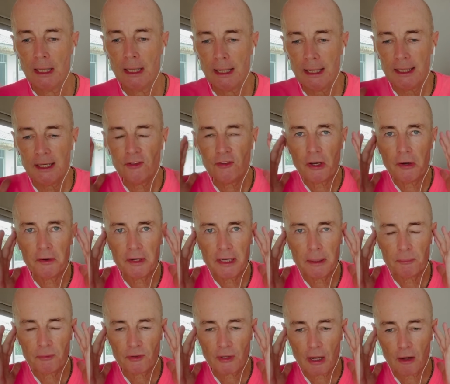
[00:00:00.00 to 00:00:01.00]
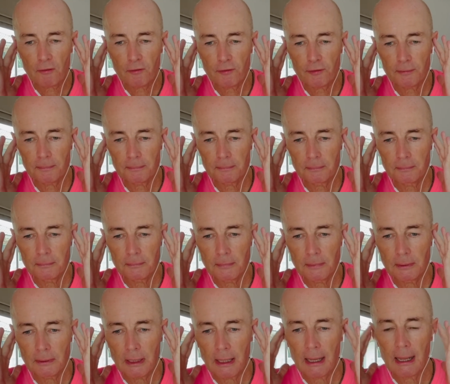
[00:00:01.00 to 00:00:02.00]
he's hearing himself
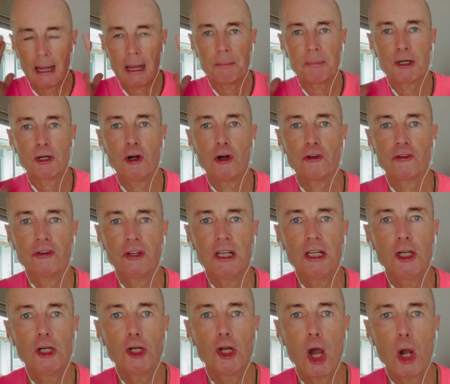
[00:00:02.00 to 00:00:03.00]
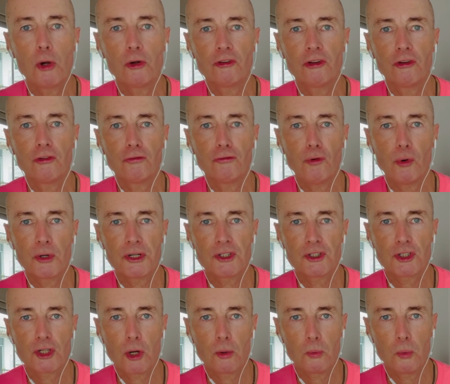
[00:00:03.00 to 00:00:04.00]
and because he knows his voice
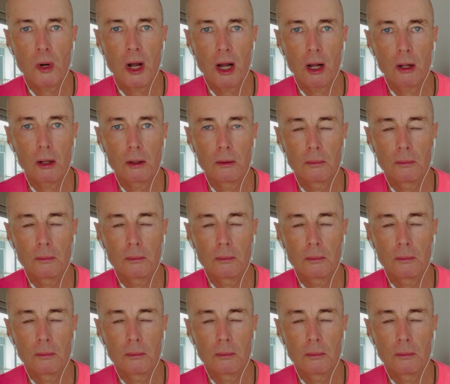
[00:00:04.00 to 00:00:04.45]
so well.